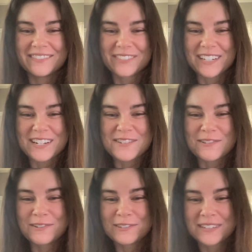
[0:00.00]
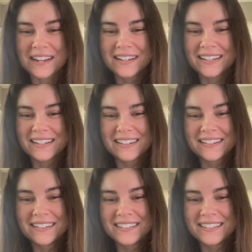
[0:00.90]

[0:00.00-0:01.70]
video taking